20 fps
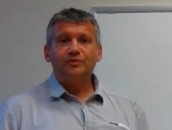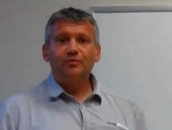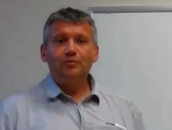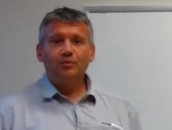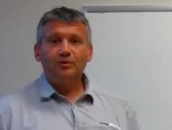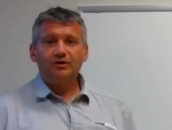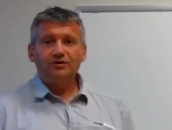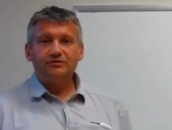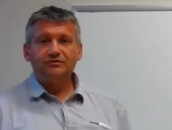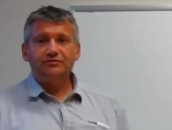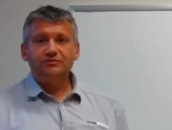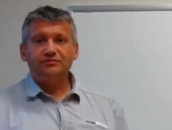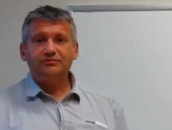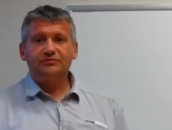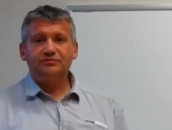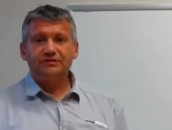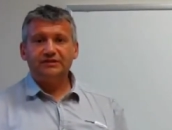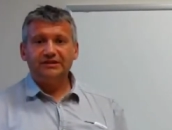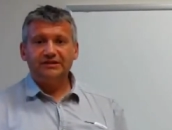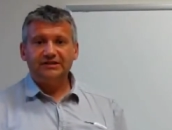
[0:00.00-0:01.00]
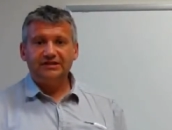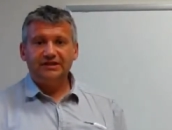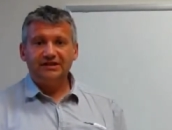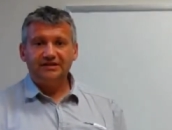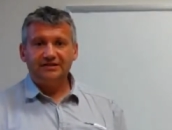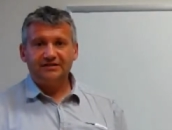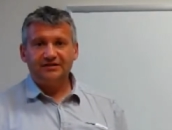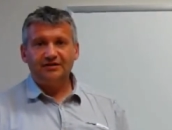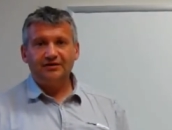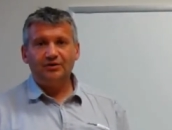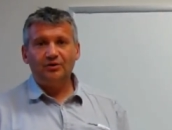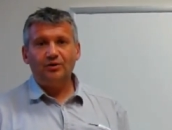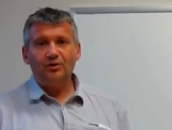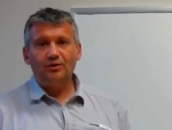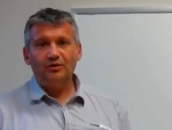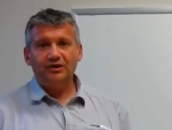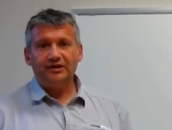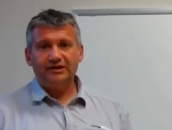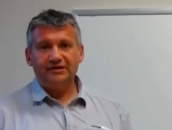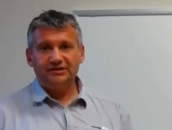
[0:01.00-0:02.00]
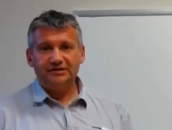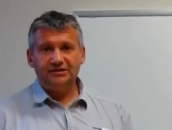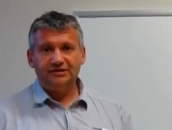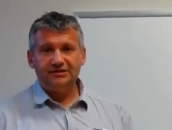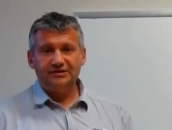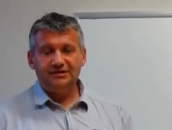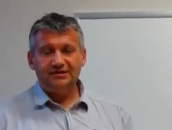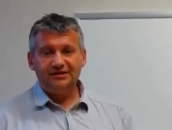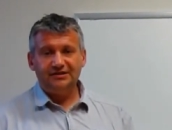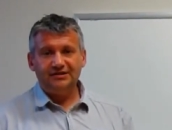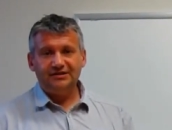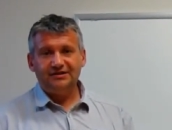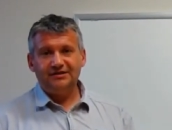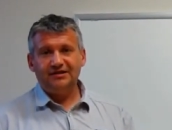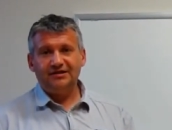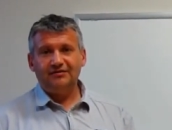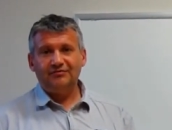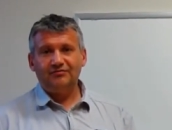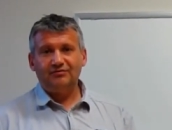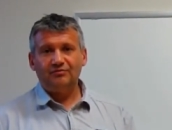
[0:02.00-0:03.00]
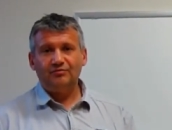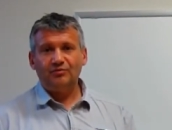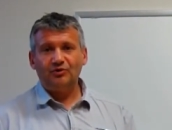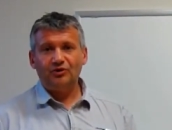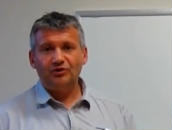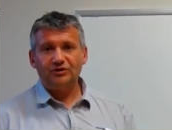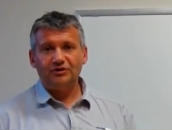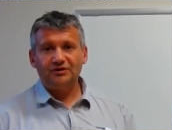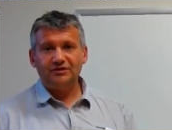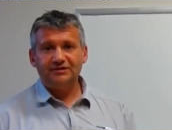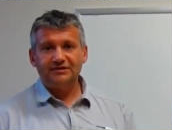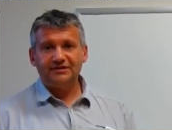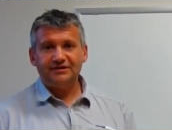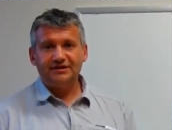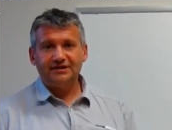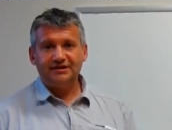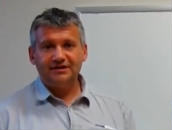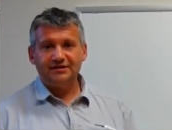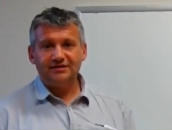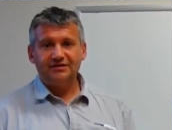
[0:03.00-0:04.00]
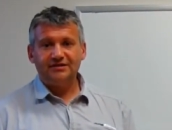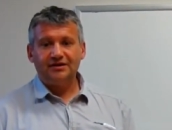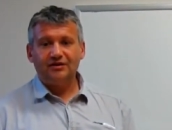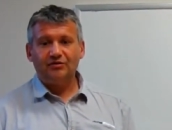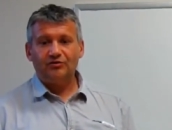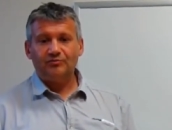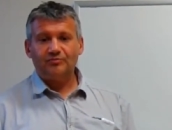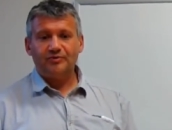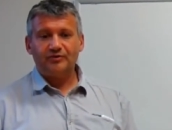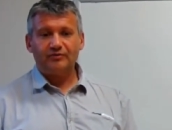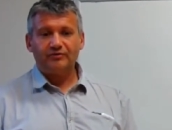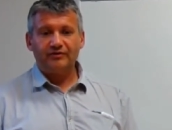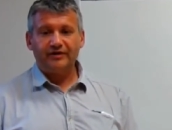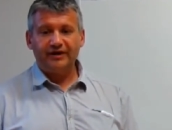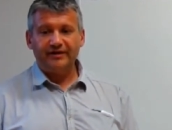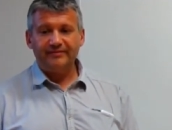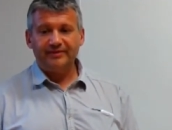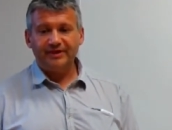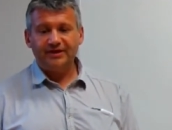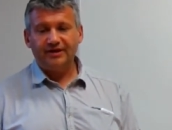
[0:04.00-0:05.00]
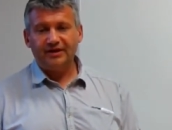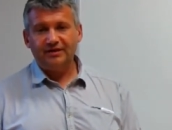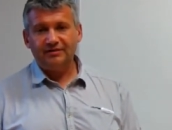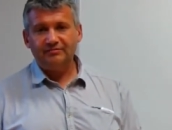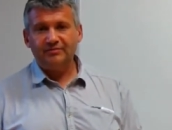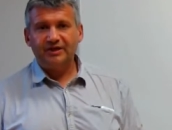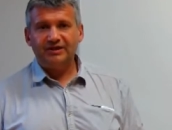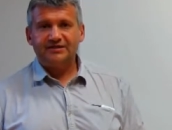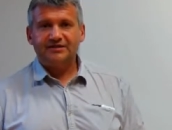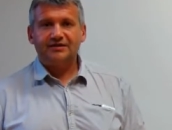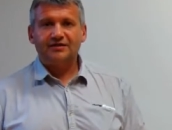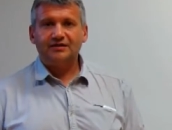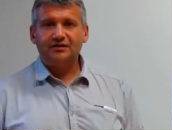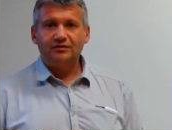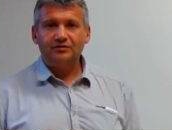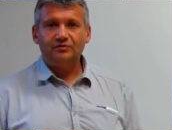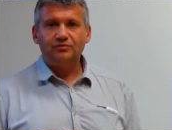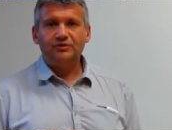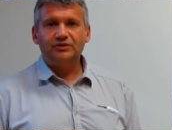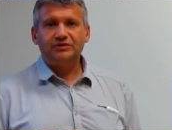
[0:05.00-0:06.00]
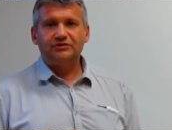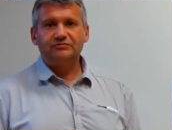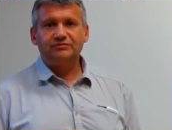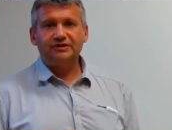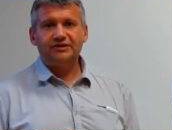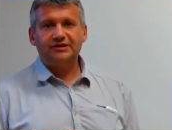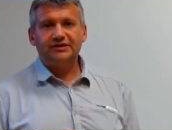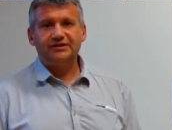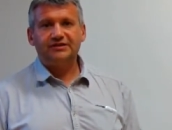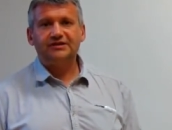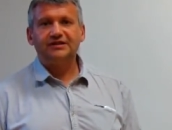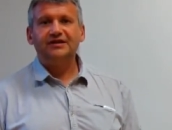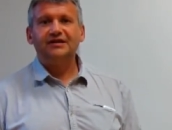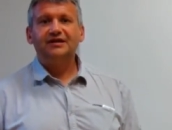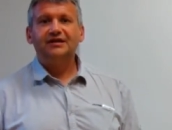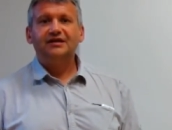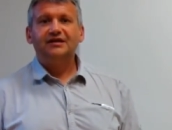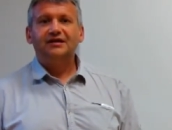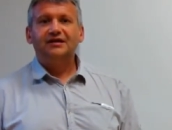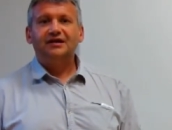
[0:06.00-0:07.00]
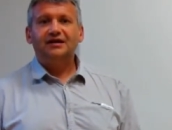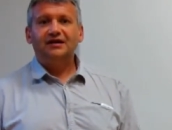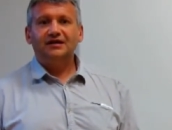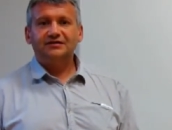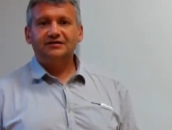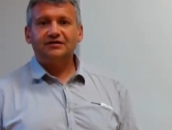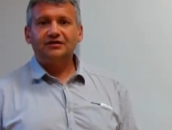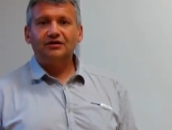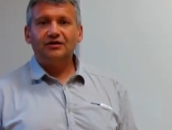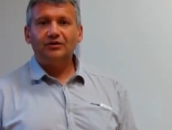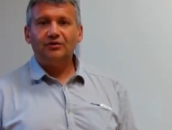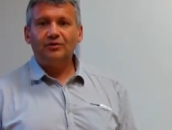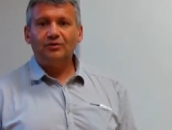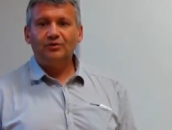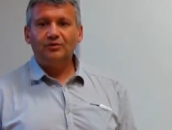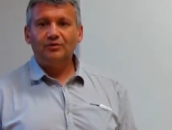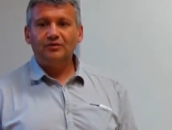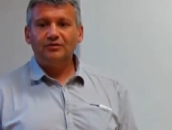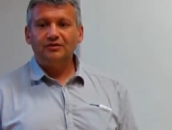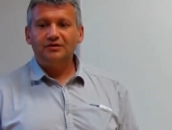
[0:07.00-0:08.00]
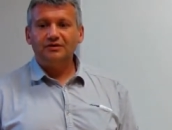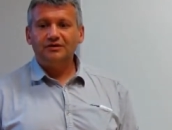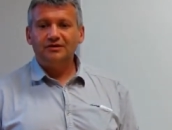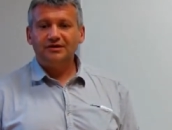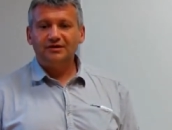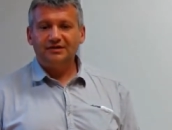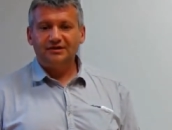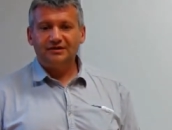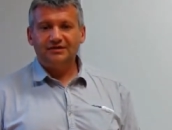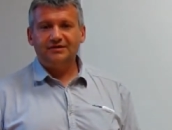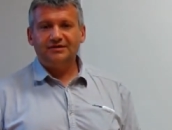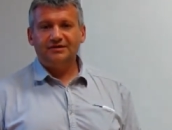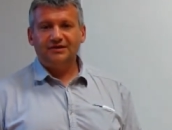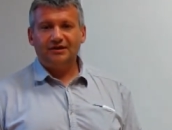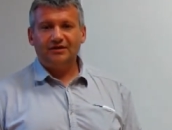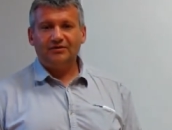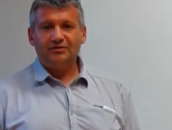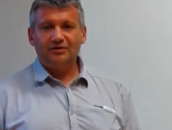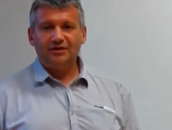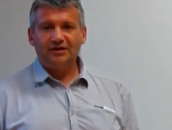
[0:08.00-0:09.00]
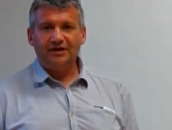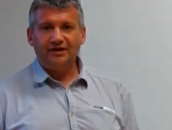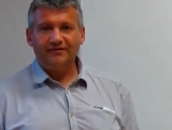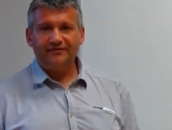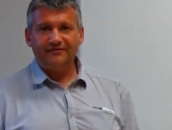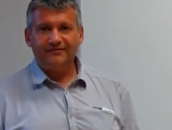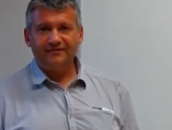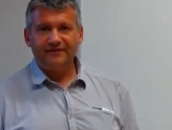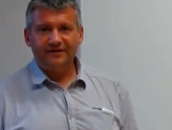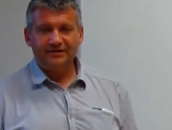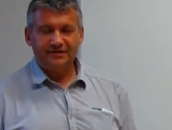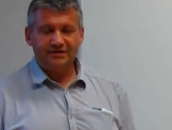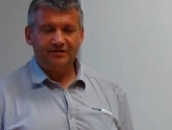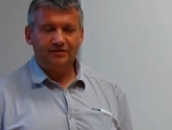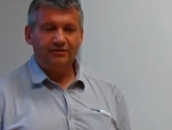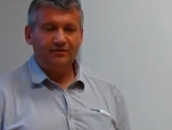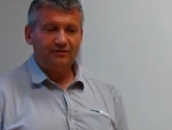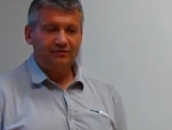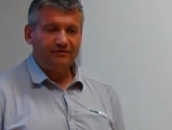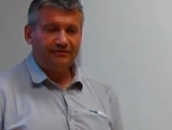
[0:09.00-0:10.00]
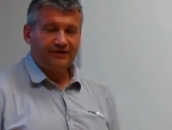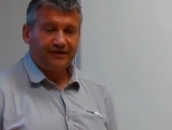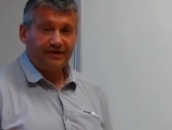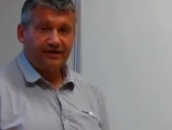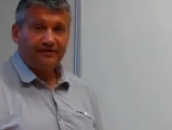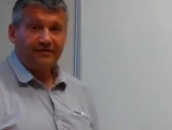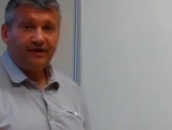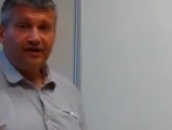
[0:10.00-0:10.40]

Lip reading: we want to treat as a whole entity in our models and in our programming, and basically we treat it as a whole in our life, as a whole thing.